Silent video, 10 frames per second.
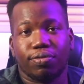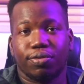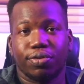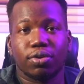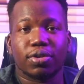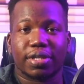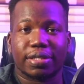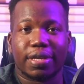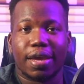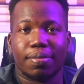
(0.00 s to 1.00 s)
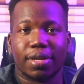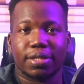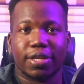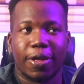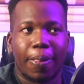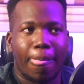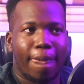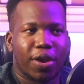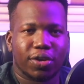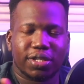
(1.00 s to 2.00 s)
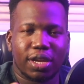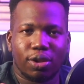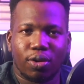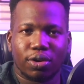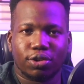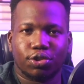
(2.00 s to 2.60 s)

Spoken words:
fulfill those assignments, and you're saying, Lord,